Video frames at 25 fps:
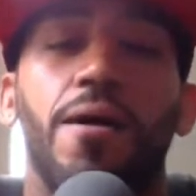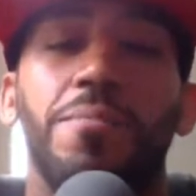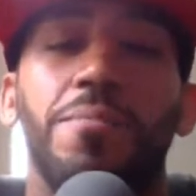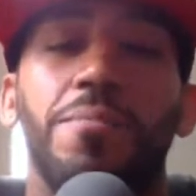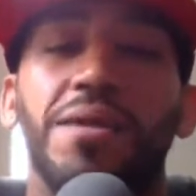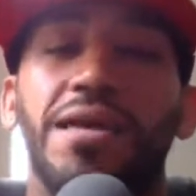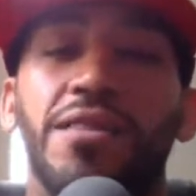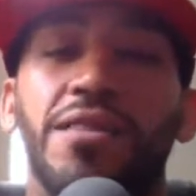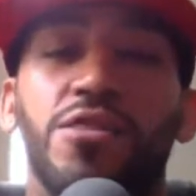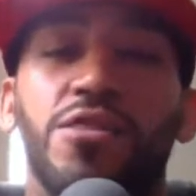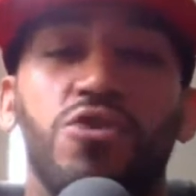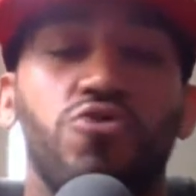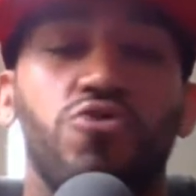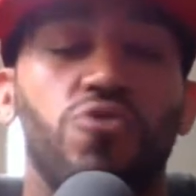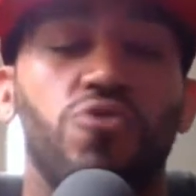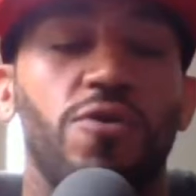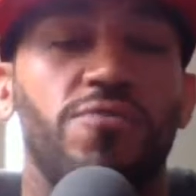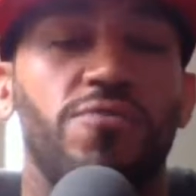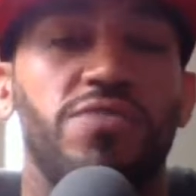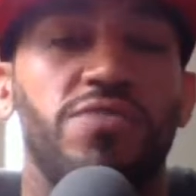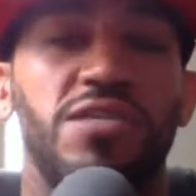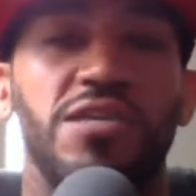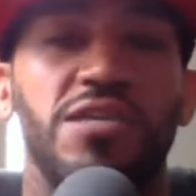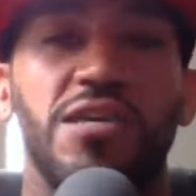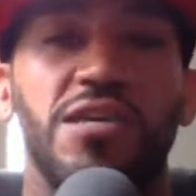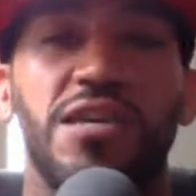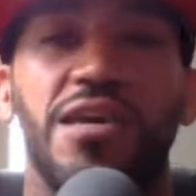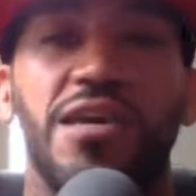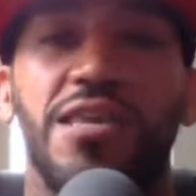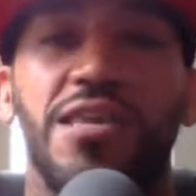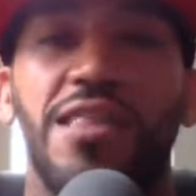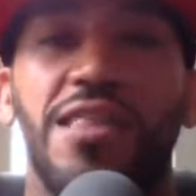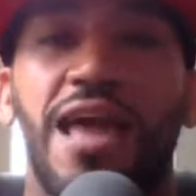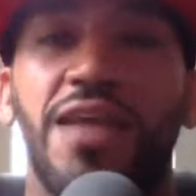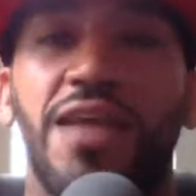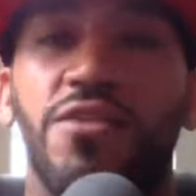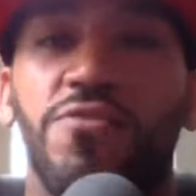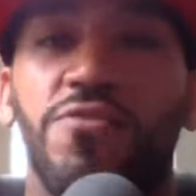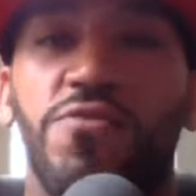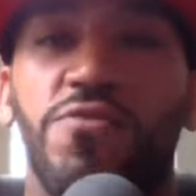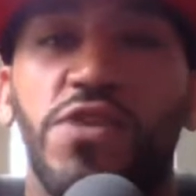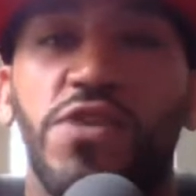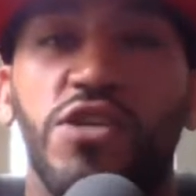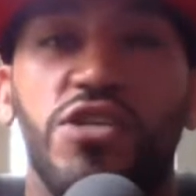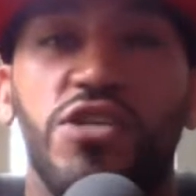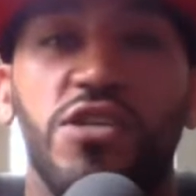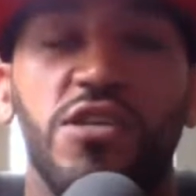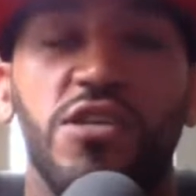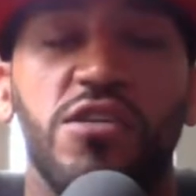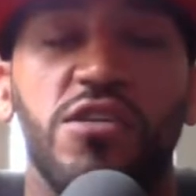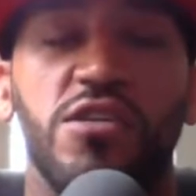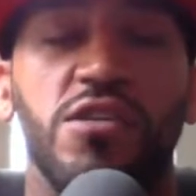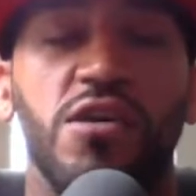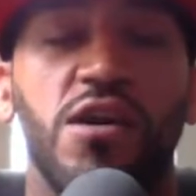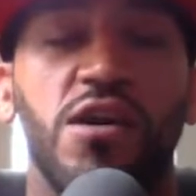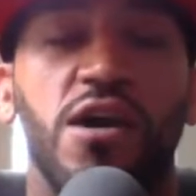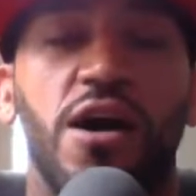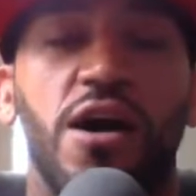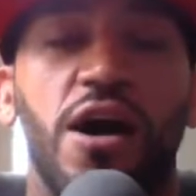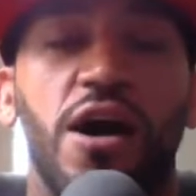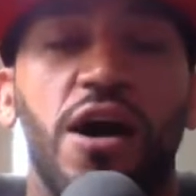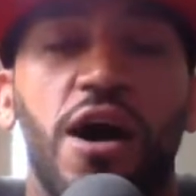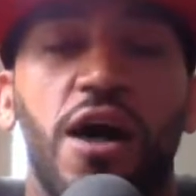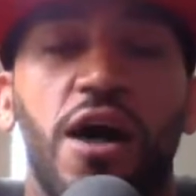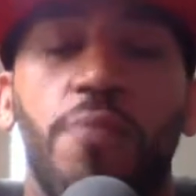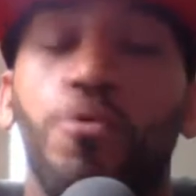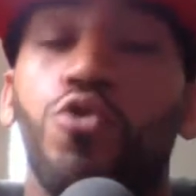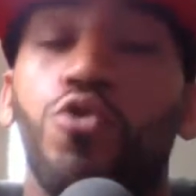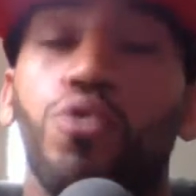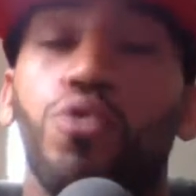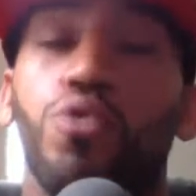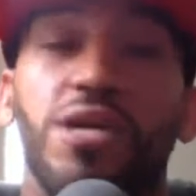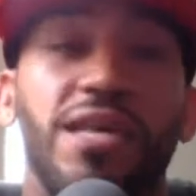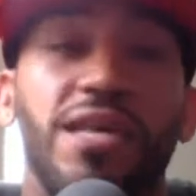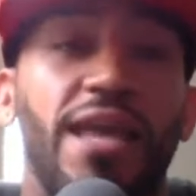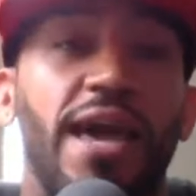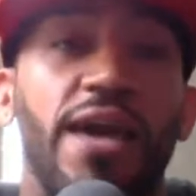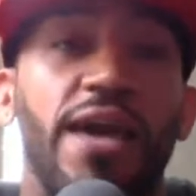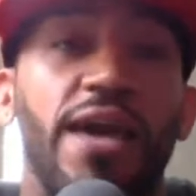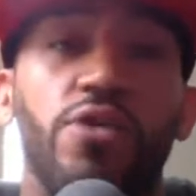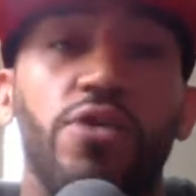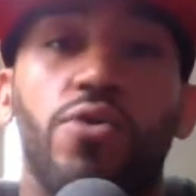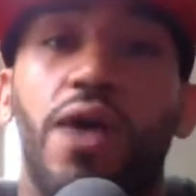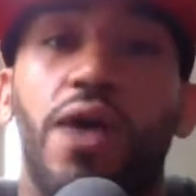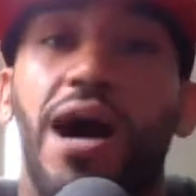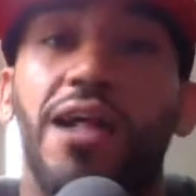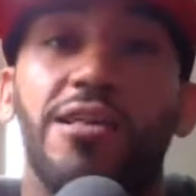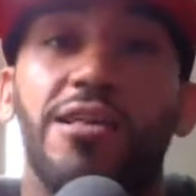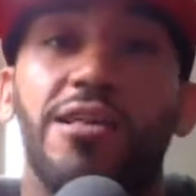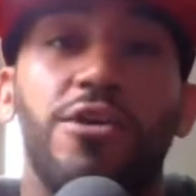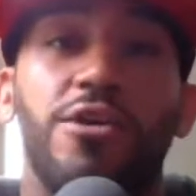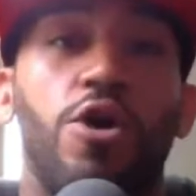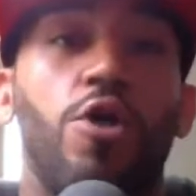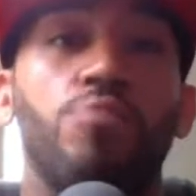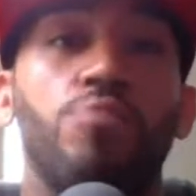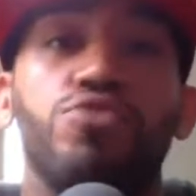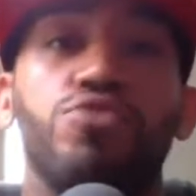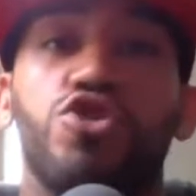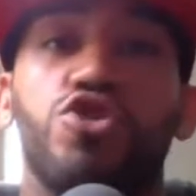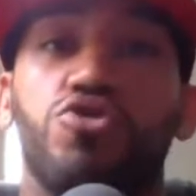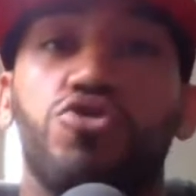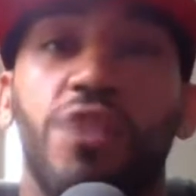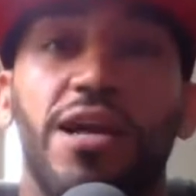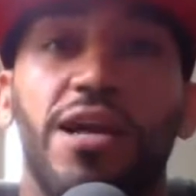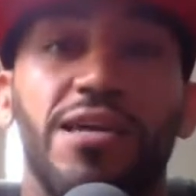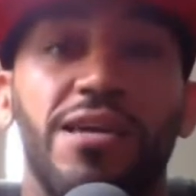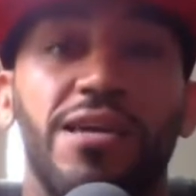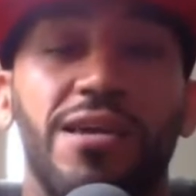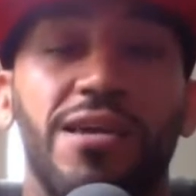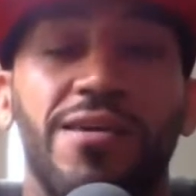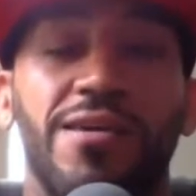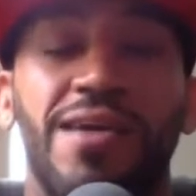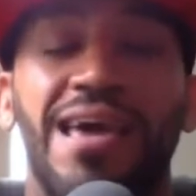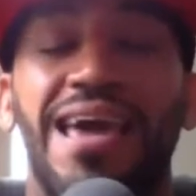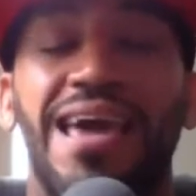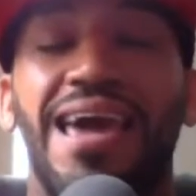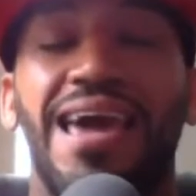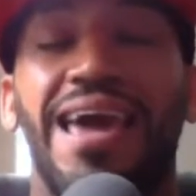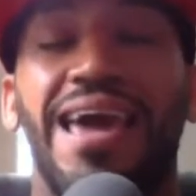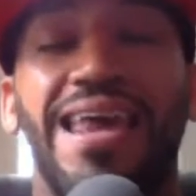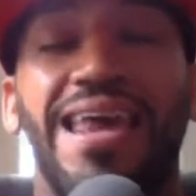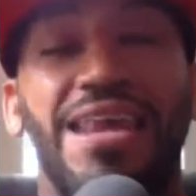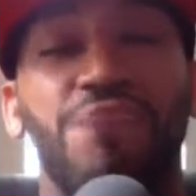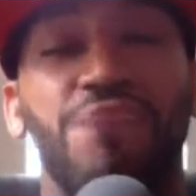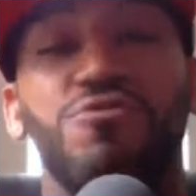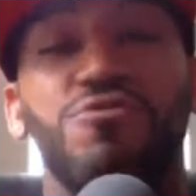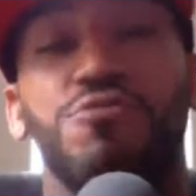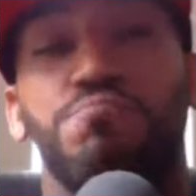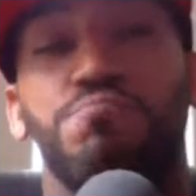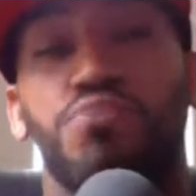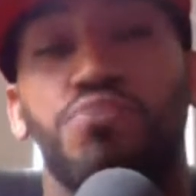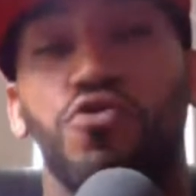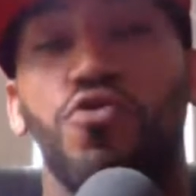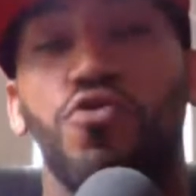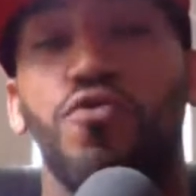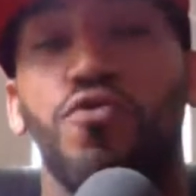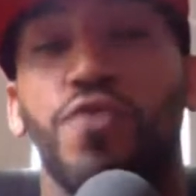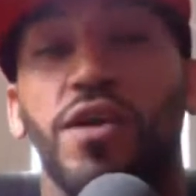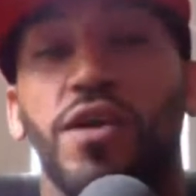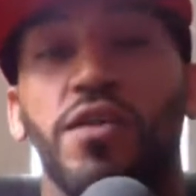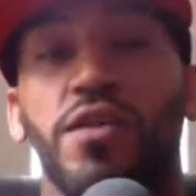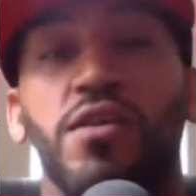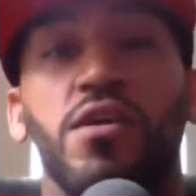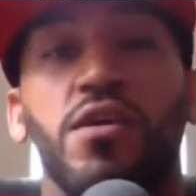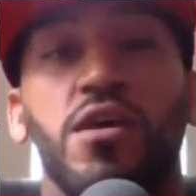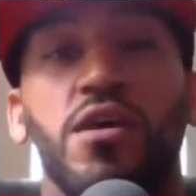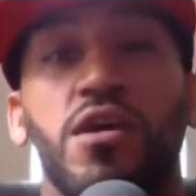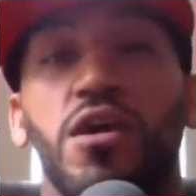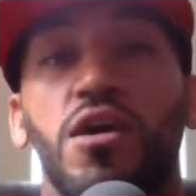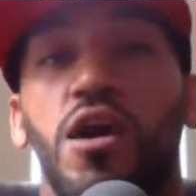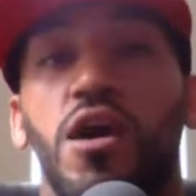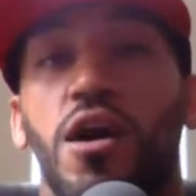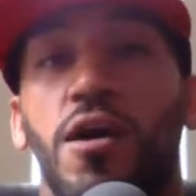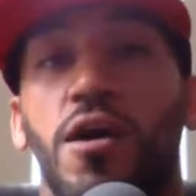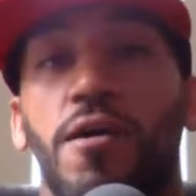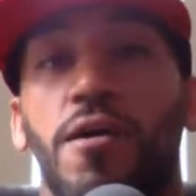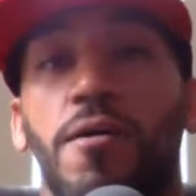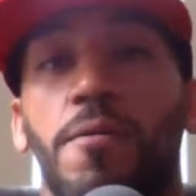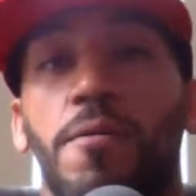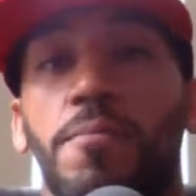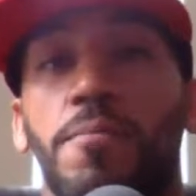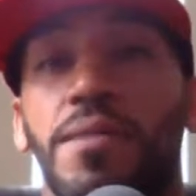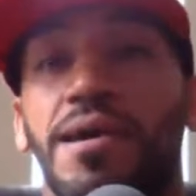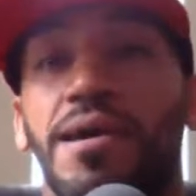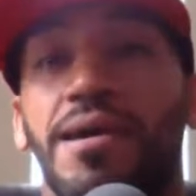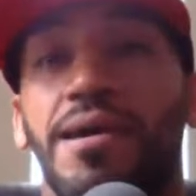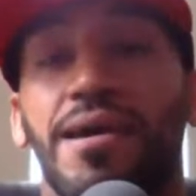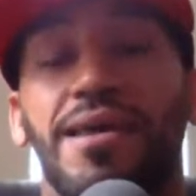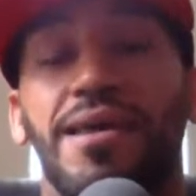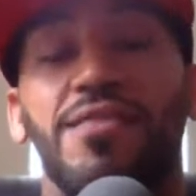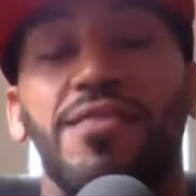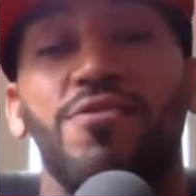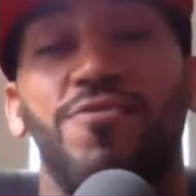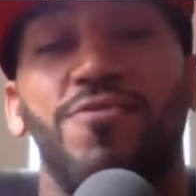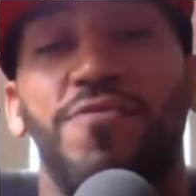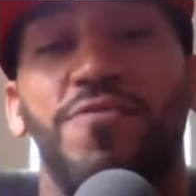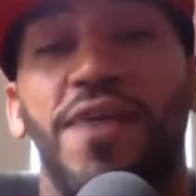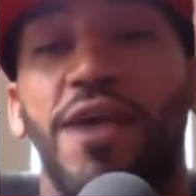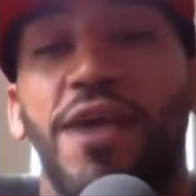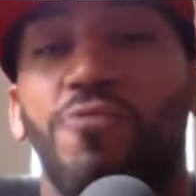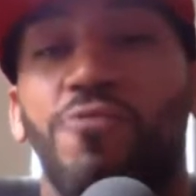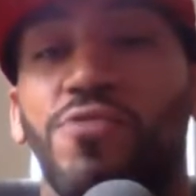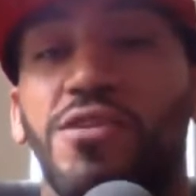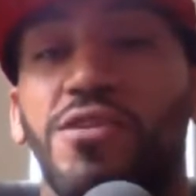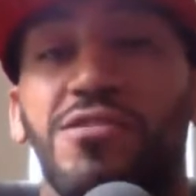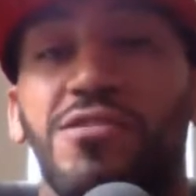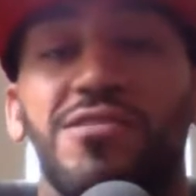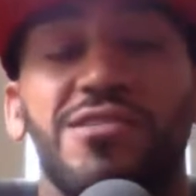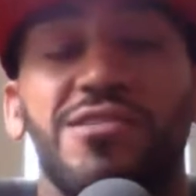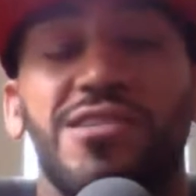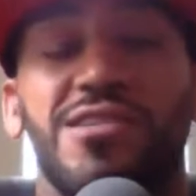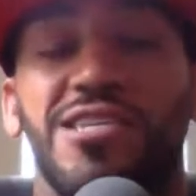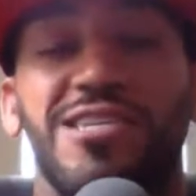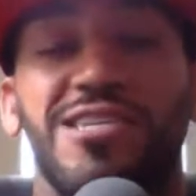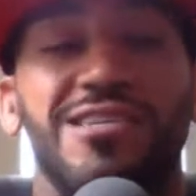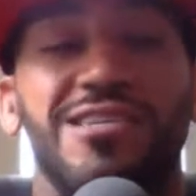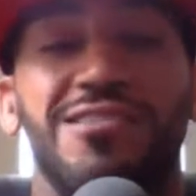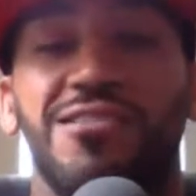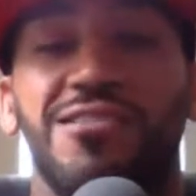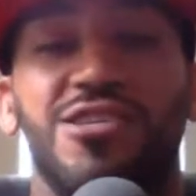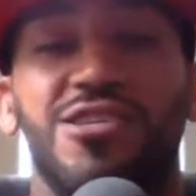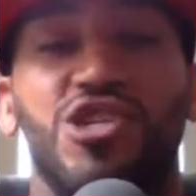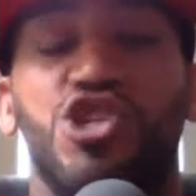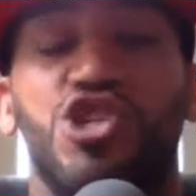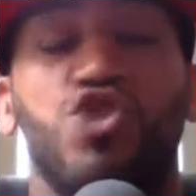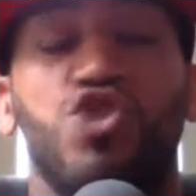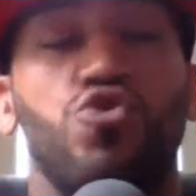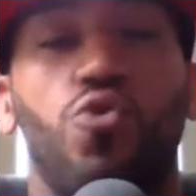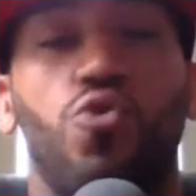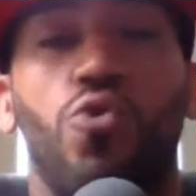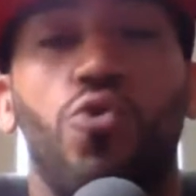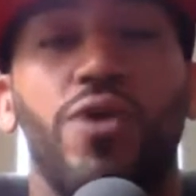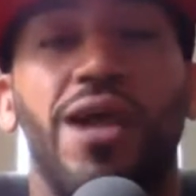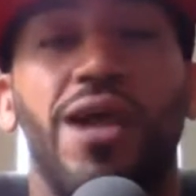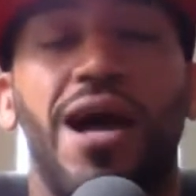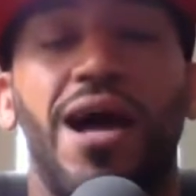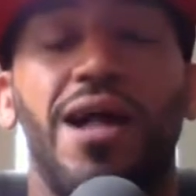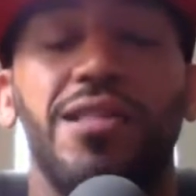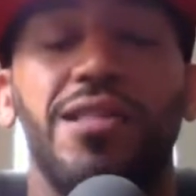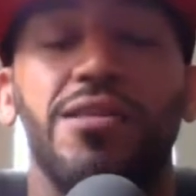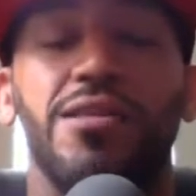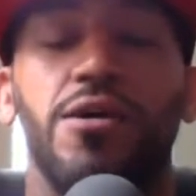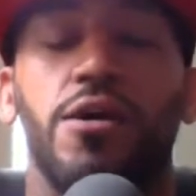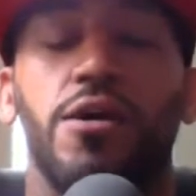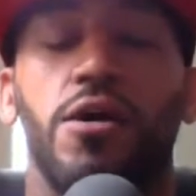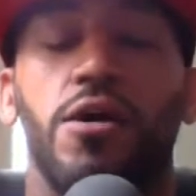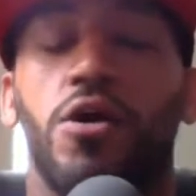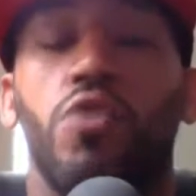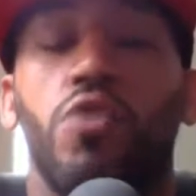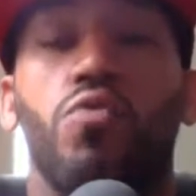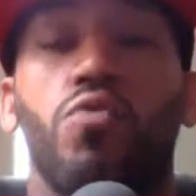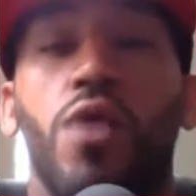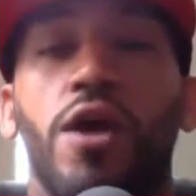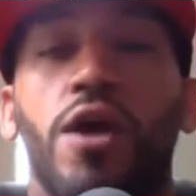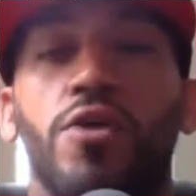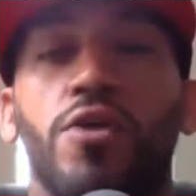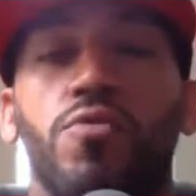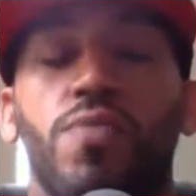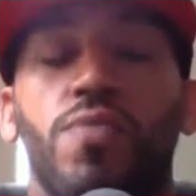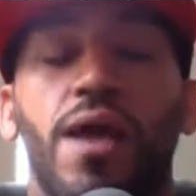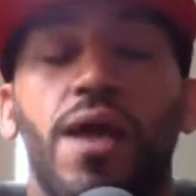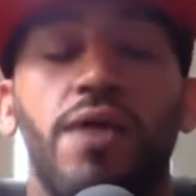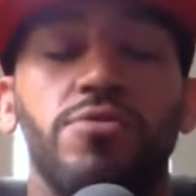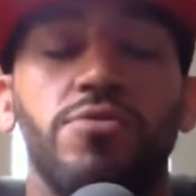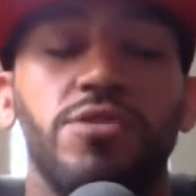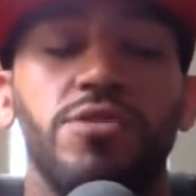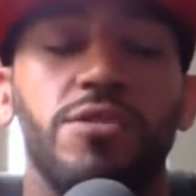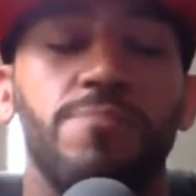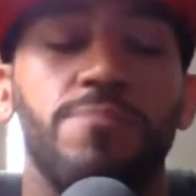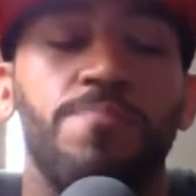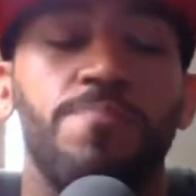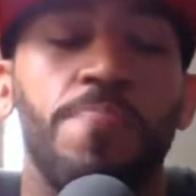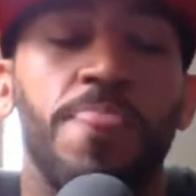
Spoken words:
in the UFC in that division who can handle Holly Holm striking, and it was proven. And the fight when she destroyed Ronda Rousey.